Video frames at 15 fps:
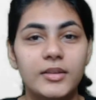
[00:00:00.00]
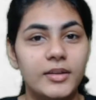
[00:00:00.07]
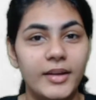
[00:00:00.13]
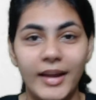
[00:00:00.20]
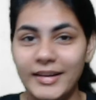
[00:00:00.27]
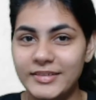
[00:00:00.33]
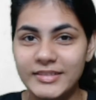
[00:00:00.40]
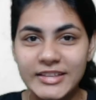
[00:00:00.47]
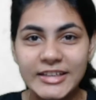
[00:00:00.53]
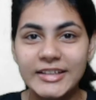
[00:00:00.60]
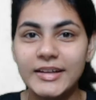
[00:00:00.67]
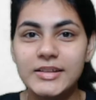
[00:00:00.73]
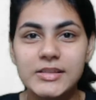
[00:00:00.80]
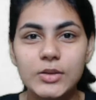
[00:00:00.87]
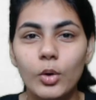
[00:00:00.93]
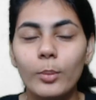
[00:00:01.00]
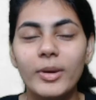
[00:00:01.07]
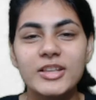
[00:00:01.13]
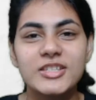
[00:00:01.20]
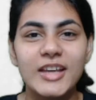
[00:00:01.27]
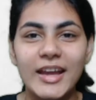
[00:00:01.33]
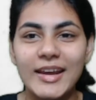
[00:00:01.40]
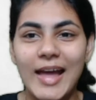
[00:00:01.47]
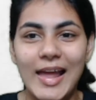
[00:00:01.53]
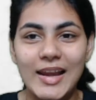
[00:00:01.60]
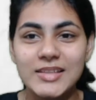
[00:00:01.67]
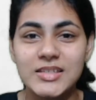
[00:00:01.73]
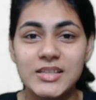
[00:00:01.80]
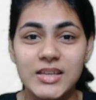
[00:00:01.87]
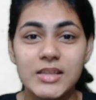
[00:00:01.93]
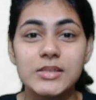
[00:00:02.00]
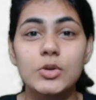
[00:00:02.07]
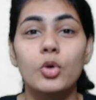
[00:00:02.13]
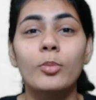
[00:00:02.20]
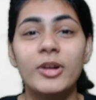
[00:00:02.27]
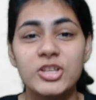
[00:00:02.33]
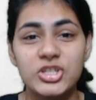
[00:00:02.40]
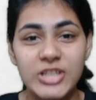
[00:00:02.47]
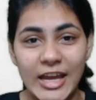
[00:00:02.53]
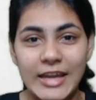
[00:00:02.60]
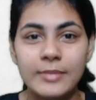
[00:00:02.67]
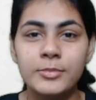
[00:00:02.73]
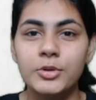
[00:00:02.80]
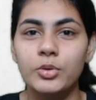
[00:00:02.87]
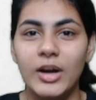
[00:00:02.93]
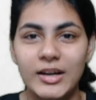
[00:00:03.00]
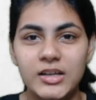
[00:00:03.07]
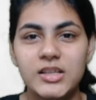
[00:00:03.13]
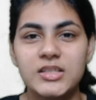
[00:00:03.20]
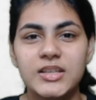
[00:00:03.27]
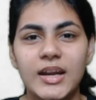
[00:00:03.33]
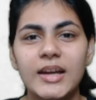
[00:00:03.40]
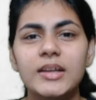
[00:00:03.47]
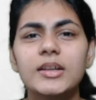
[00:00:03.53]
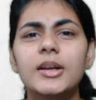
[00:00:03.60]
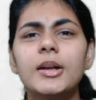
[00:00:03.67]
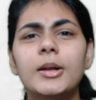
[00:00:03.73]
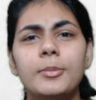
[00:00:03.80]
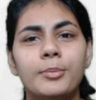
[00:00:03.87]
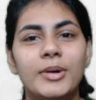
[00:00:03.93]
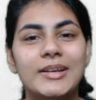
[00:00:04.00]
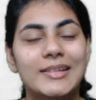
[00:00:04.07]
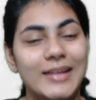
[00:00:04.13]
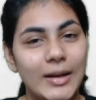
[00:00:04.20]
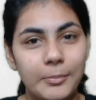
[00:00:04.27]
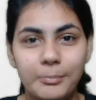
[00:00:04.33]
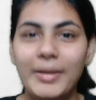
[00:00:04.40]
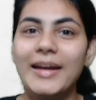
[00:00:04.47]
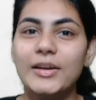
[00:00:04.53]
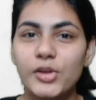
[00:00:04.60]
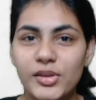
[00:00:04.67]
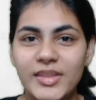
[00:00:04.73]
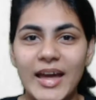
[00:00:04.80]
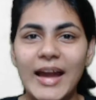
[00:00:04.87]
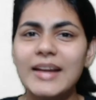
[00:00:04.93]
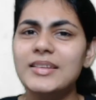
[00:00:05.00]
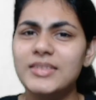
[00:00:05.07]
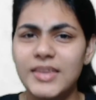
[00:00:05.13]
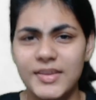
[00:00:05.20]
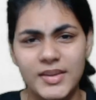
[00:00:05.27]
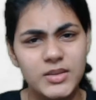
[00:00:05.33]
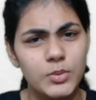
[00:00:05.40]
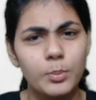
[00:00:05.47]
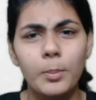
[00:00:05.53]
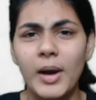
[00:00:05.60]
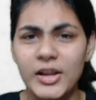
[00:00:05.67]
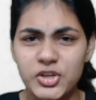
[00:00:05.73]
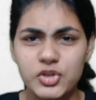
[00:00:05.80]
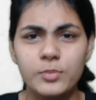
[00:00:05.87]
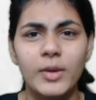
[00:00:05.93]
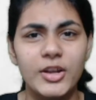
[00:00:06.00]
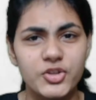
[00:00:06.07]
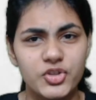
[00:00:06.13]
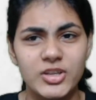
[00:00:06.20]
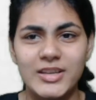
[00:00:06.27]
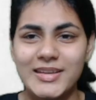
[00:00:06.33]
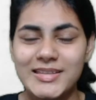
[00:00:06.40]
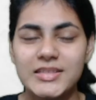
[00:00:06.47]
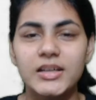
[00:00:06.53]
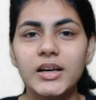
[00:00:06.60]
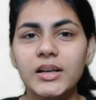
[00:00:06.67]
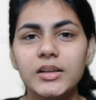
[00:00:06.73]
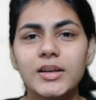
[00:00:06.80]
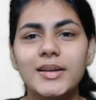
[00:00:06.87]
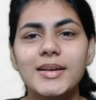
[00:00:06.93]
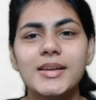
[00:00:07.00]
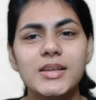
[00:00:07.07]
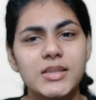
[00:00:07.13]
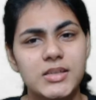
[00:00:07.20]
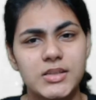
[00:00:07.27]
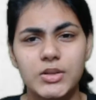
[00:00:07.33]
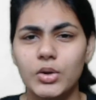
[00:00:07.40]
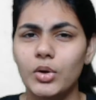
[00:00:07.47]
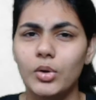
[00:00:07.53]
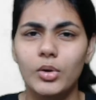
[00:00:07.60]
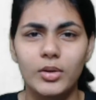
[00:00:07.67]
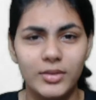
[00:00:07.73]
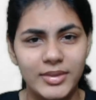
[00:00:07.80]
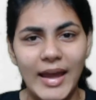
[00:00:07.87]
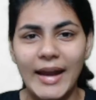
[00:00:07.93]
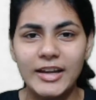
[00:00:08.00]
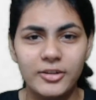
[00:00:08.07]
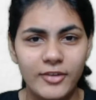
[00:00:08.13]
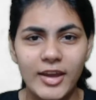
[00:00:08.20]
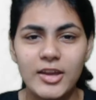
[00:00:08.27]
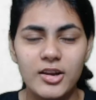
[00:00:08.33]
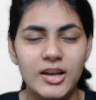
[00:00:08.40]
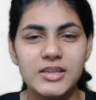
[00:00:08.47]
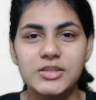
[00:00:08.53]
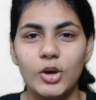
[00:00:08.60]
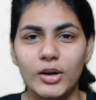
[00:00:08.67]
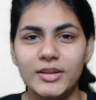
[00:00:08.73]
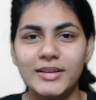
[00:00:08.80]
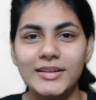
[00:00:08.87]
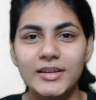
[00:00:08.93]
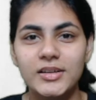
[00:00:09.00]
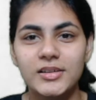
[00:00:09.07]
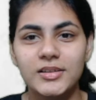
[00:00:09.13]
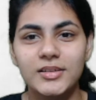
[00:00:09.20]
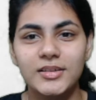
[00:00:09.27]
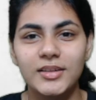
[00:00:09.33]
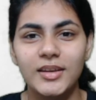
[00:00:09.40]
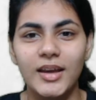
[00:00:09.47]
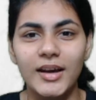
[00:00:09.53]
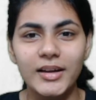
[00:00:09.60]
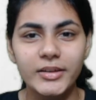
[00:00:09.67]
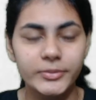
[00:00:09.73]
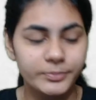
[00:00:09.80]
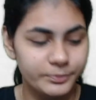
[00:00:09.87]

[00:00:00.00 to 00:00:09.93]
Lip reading: It needed so much analysis and so much time to understand. But compared to that, this is much, much easier. So that way you'll are sorted. Yeah.